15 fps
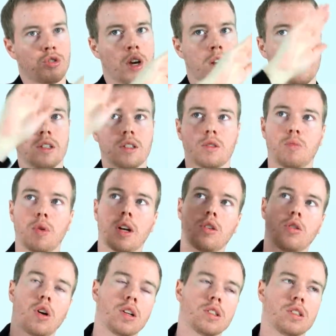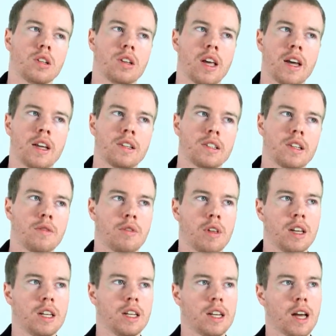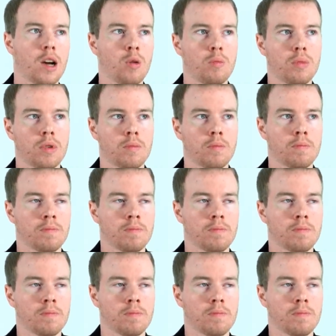try to spread across the lands if they need help.